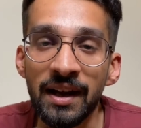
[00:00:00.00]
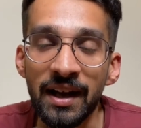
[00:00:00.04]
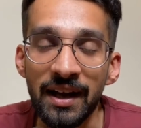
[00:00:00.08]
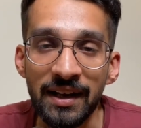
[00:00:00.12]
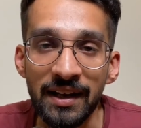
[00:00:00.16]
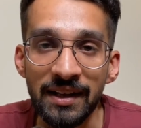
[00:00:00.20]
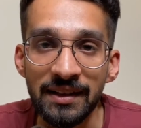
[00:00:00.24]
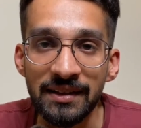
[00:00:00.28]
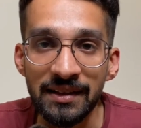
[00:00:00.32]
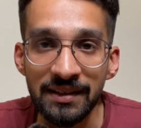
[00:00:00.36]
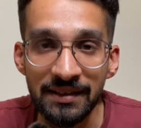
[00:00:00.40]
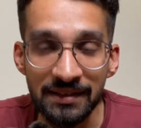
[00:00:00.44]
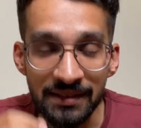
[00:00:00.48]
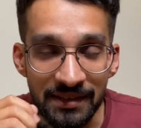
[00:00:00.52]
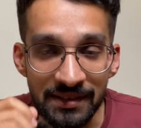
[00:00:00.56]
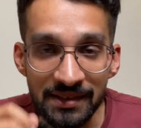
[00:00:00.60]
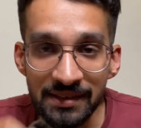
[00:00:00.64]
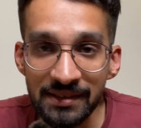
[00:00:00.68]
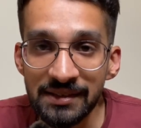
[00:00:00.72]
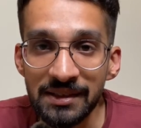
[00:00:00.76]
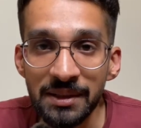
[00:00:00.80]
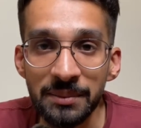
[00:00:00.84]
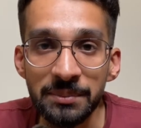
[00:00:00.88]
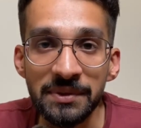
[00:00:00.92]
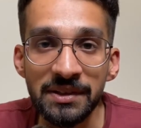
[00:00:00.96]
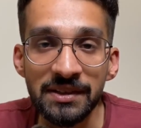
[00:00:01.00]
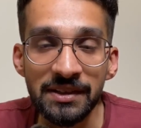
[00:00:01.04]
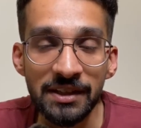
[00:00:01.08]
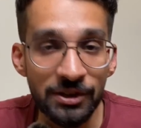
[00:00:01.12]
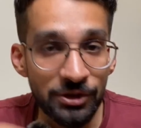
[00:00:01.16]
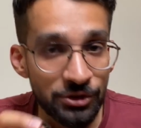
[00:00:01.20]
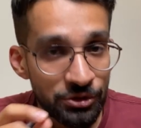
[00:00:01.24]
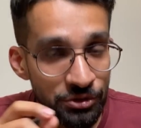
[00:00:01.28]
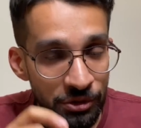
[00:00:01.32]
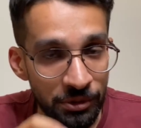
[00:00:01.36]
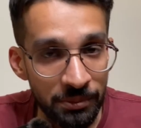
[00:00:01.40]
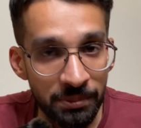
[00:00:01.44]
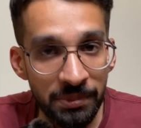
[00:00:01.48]
And I think this is something
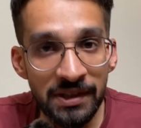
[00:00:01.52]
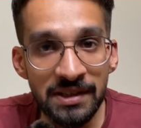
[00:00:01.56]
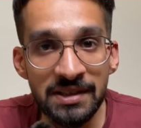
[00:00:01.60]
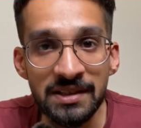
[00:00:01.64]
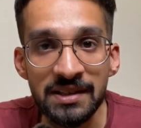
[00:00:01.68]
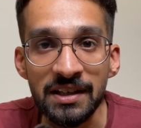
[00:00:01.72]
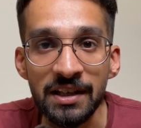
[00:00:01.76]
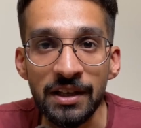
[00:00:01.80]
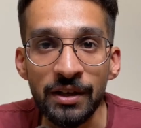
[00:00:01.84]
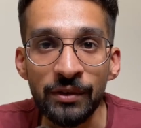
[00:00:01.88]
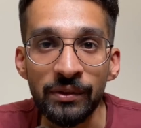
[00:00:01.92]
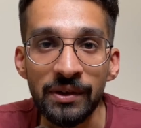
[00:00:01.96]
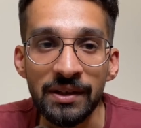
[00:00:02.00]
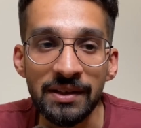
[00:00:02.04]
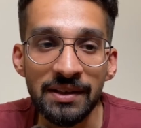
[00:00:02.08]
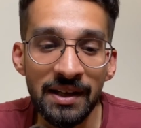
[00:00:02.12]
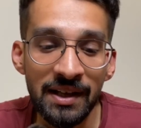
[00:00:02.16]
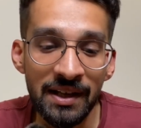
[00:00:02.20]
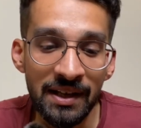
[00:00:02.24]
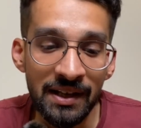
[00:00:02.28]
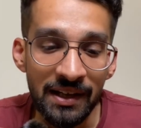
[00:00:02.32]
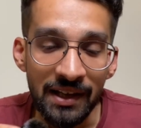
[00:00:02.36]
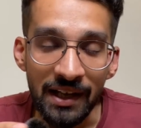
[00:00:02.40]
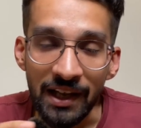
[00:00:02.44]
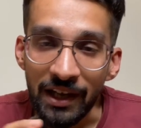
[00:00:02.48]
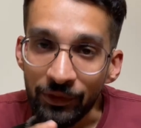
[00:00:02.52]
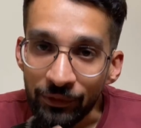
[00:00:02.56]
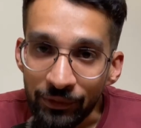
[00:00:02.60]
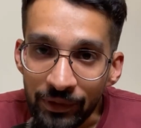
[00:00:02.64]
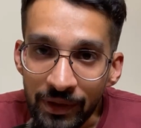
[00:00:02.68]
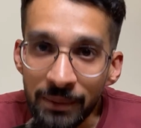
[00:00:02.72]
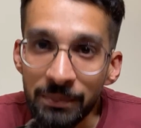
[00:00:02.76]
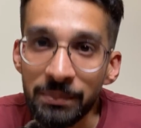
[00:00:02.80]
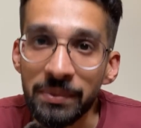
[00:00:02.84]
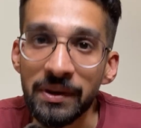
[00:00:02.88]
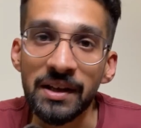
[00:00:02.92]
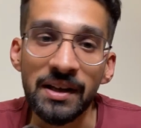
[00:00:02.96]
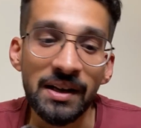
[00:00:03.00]
that should be shared with
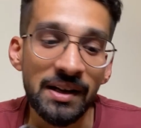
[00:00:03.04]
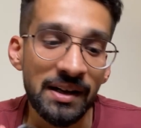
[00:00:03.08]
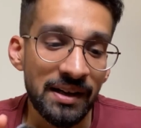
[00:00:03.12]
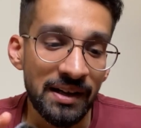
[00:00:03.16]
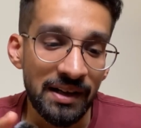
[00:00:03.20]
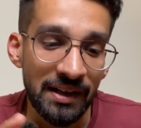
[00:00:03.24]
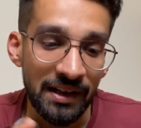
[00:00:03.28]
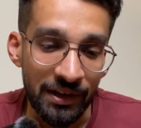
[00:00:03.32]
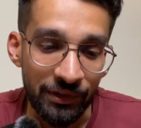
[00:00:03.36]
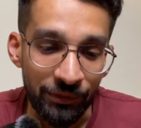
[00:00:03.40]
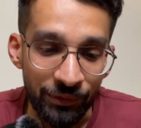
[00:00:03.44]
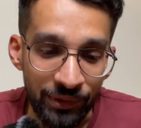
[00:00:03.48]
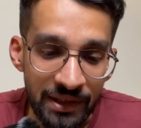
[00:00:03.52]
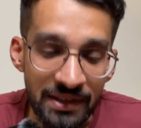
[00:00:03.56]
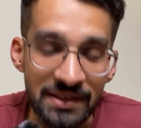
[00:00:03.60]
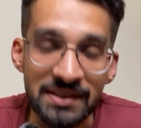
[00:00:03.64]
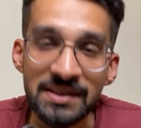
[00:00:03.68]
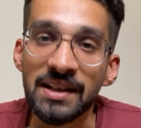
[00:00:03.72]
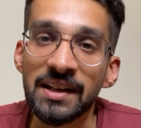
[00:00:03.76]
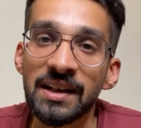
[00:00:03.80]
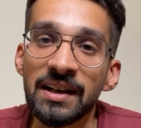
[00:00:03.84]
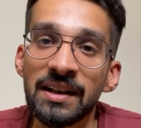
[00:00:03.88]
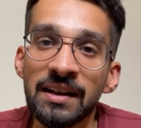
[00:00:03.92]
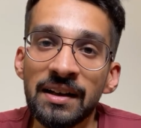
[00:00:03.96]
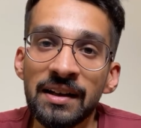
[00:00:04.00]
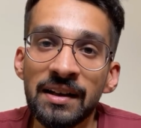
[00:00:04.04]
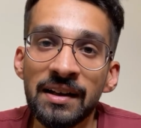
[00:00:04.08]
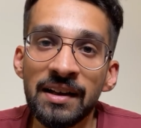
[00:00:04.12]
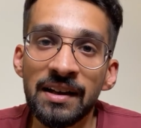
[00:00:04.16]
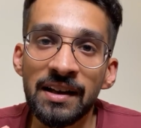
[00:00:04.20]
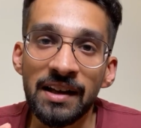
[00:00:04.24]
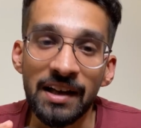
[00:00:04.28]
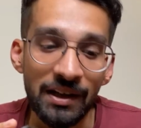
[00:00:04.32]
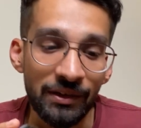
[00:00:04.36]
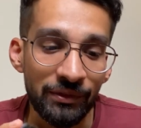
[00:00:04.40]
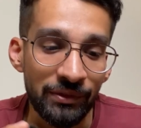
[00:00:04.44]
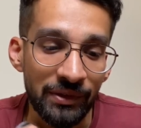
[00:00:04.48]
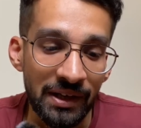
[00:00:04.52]
every parent, every child,
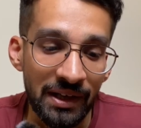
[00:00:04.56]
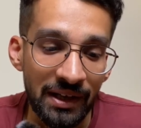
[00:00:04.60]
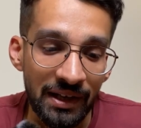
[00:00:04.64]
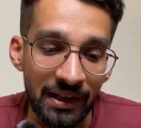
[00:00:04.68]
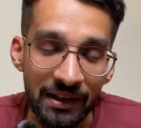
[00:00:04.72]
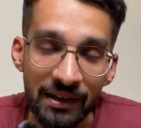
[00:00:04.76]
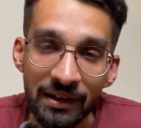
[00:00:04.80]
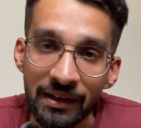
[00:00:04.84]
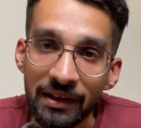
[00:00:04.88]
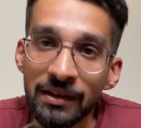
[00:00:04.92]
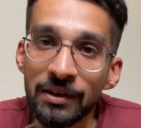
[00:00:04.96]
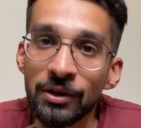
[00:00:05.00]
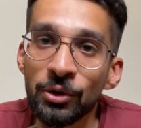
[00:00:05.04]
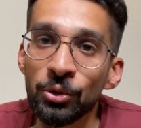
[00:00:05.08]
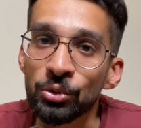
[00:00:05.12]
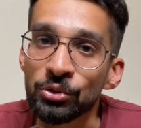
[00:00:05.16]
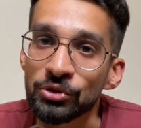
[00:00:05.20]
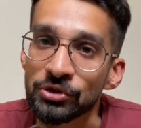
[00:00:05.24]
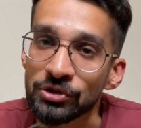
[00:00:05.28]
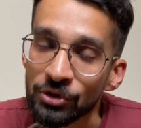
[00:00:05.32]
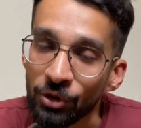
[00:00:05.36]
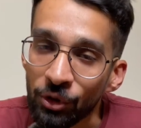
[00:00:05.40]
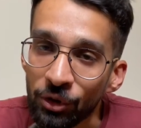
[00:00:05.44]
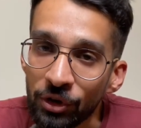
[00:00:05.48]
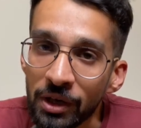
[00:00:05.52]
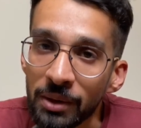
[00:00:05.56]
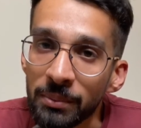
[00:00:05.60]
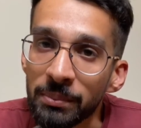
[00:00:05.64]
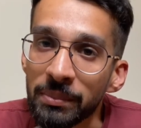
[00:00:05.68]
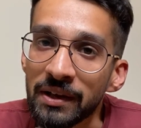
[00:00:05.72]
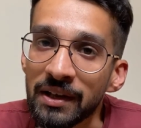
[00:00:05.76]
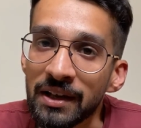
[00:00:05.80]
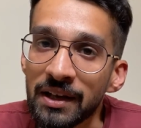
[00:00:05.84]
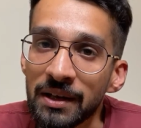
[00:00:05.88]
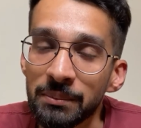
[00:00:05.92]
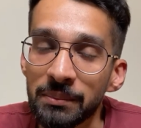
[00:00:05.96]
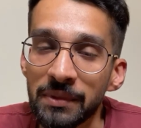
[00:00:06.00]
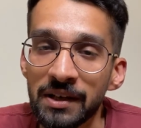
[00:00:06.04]
every adult who's not a
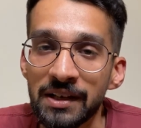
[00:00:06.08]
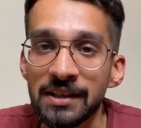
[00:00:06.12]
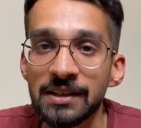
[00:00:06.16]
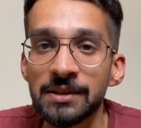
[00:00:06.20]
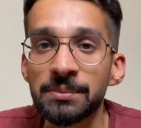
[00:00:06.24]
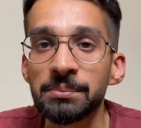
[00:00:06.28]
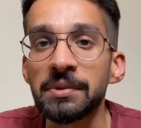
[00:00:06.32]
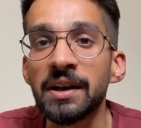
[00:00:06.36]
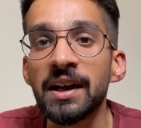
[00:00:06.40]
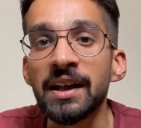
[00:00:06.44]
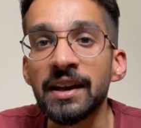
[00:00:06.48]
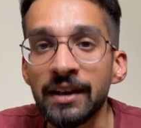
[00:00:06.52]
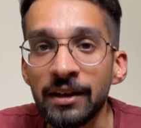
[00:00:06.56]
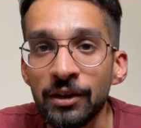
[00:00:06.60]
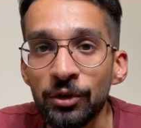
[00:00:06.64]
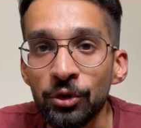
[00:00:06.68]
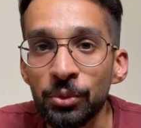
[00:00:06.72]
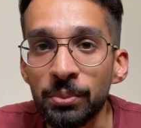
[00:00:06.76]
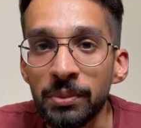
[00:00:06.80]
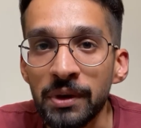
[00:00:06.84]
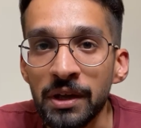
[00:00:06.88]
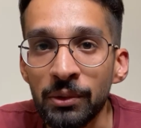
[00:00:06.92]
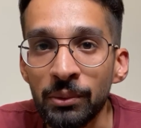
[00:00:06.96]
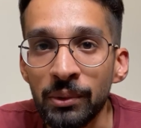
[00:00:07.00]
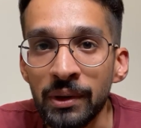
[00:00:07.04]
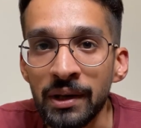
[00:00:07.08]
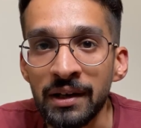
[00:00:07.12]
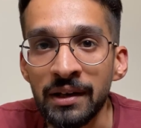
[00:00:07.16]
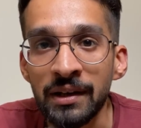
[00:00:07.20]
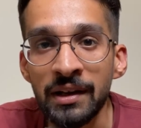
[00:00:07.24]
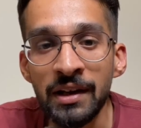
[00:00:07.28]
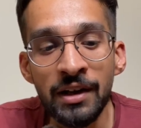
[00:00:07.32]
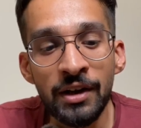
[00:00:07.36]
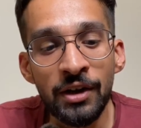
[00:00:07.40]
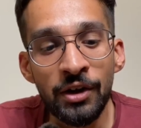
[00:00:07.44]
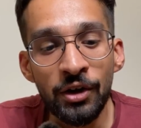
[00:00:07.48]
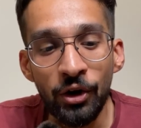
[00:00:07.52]
parent but is planning to be one,